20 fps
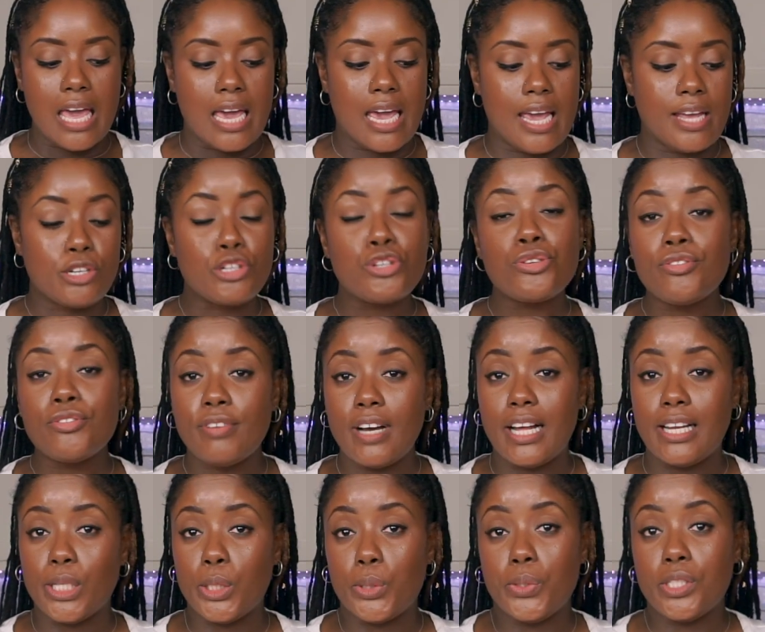in True
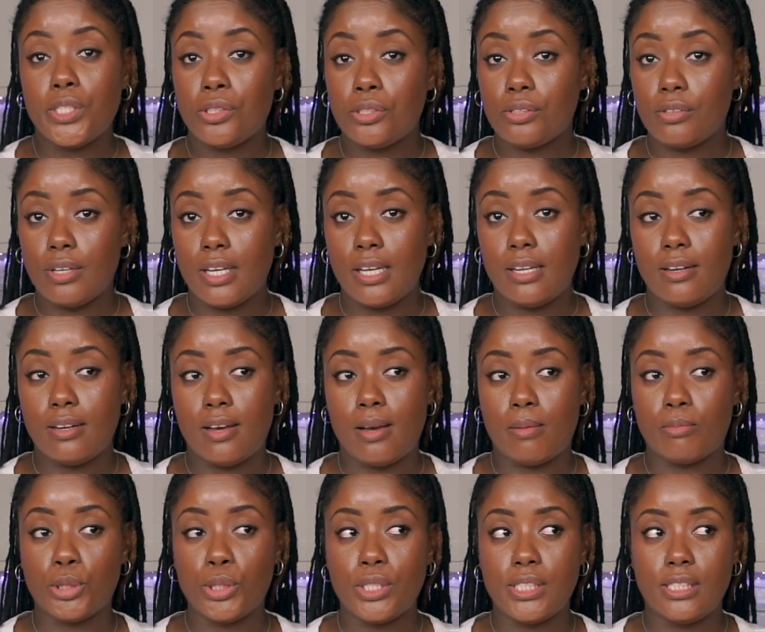Value in
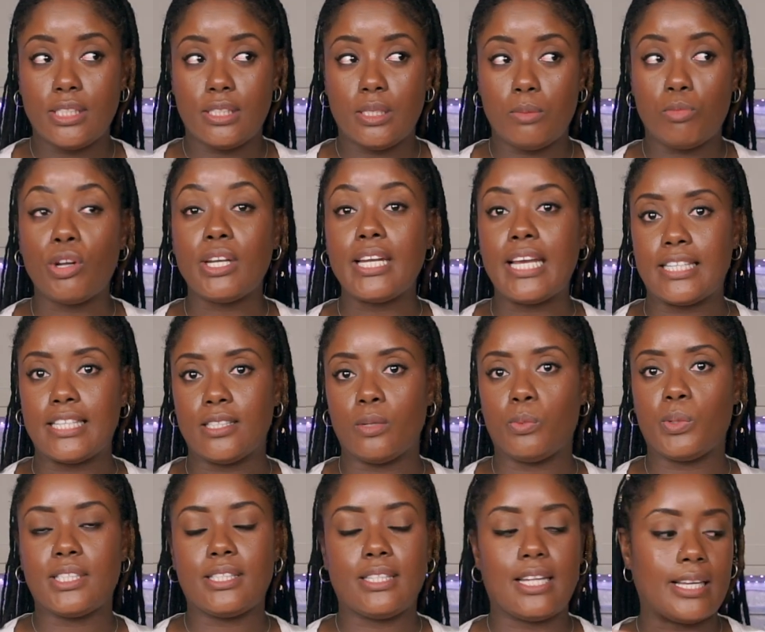Trin City Mall. Yes, it
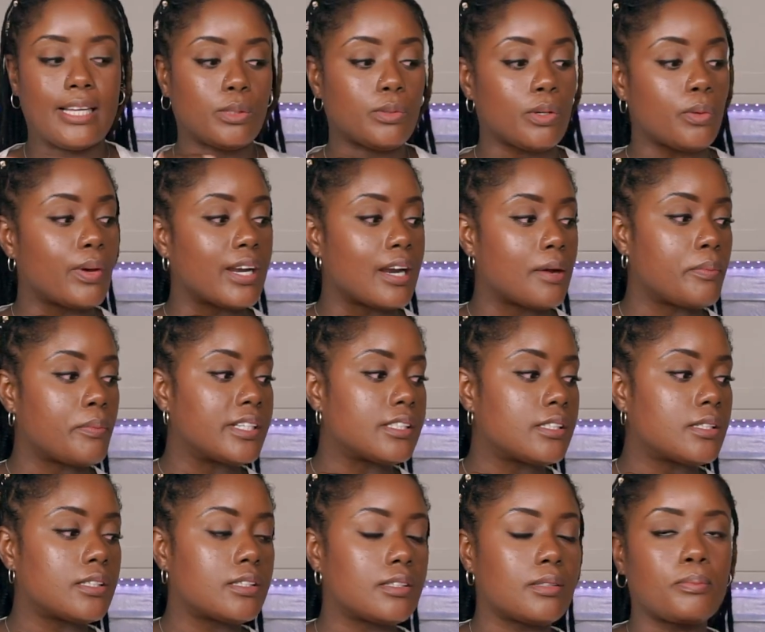was last week when I went
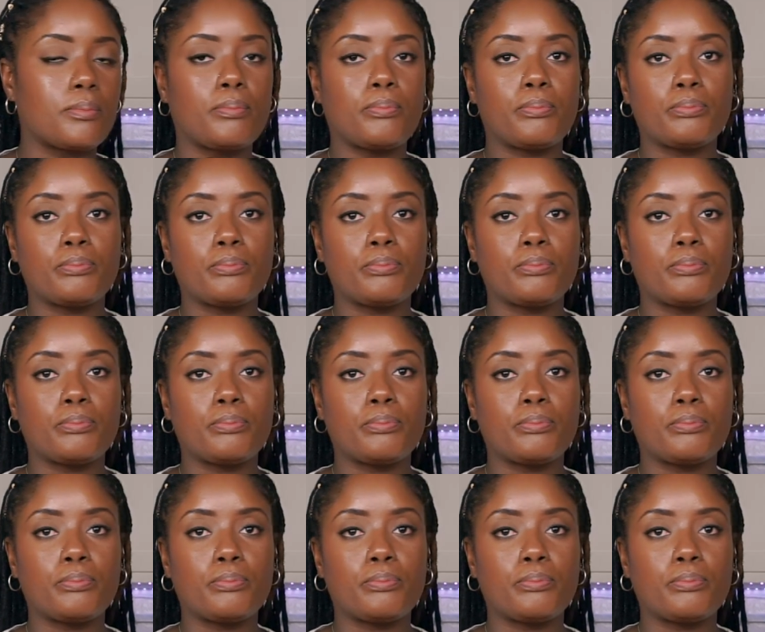to